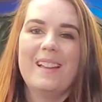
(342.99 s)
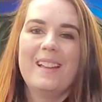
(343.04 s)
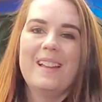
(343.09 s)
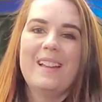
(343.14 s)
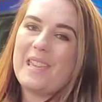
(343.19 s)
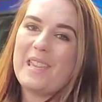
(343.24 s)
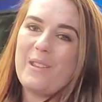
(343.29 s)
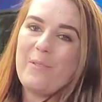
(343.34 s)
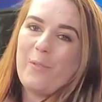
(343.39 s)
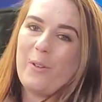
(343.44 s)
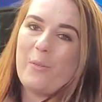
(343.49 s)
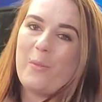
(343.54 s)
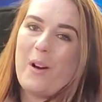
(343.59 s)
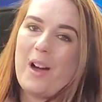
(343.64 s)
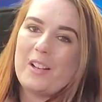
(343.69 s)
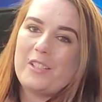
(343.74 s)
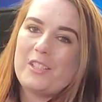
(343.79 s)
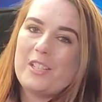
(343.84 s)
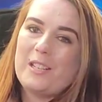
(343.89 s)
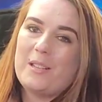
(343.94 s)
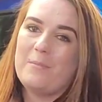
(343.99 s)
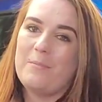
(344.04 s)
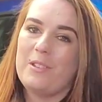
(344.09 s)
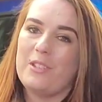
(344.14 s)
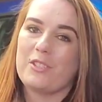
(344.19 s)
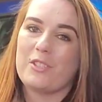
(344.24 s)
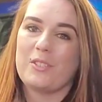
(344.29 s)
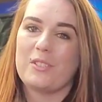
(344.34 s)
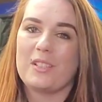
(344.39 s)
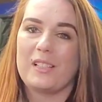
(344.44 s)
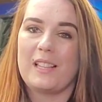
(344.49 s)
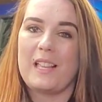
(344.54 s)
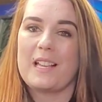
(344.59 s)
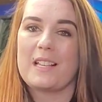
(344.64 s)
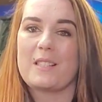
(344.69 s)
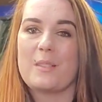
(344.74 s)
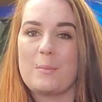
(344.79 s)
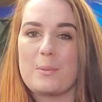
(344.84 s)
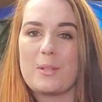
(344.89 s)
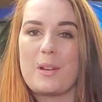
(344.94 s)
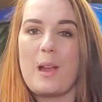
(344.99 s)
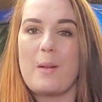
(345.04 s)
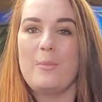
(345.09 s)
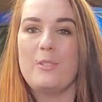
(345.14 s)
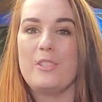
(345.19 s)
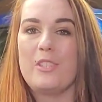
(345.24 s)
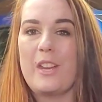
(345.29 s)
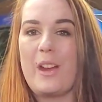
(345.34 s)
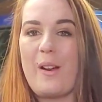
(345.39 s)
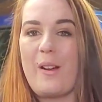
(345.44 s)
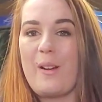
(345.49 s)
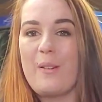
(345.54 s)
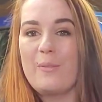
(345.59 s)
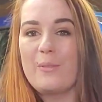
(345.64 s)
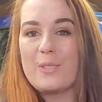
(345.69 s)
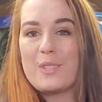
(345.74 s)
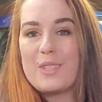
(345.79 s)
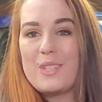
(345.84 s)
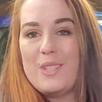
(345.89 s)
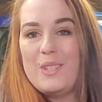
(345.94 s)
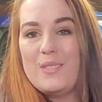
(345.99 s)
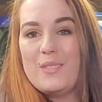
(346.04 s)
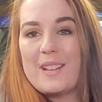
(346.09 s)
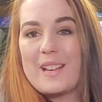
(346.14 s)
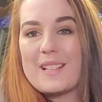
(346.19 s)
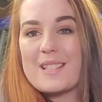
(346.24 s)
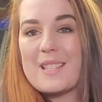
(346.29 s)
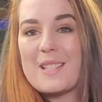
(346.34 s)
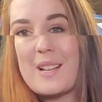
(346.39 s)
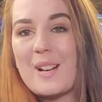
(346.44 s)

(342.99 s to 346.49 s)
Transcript: Thank you for watching. Be sure to like, subscribe, and share, and we'll see you next